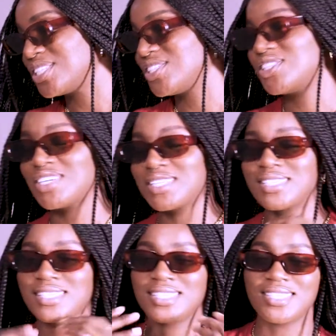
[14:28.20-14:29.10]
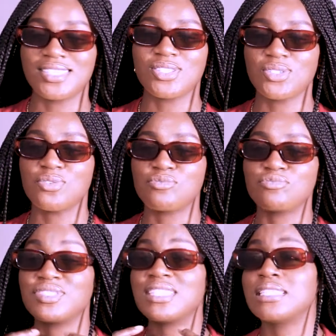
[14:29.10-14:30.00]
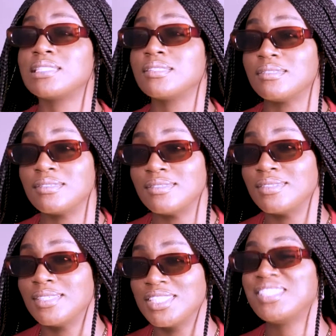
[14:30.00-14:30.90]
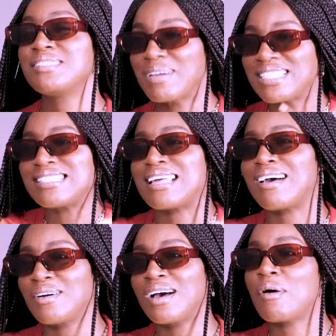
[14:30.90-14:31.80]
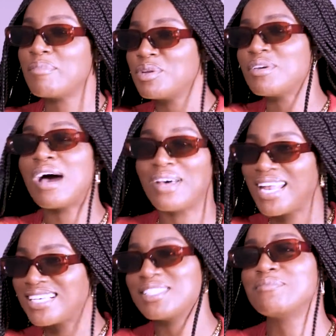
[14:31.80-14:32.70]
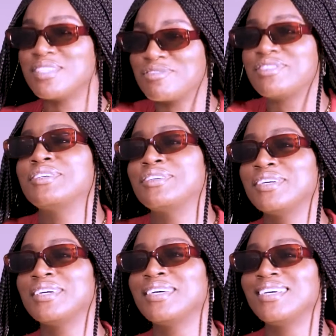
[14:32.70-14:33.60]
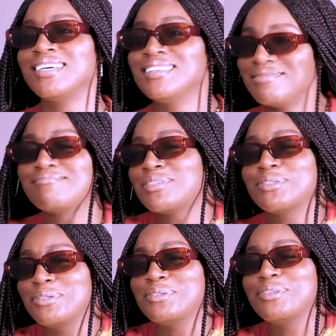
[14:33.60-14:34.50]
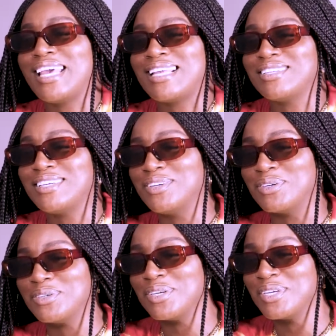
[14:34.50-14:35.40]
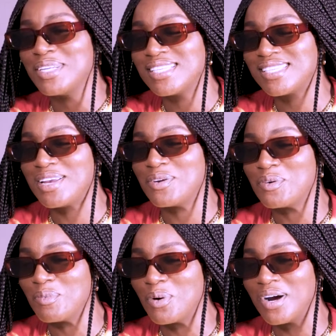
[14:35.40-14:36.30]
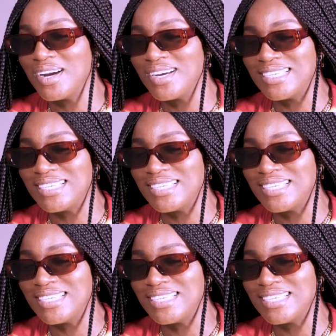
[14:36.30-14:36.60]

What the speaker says: She's just so real. She's my sister. Our last name is real. So, like, you know, say no more.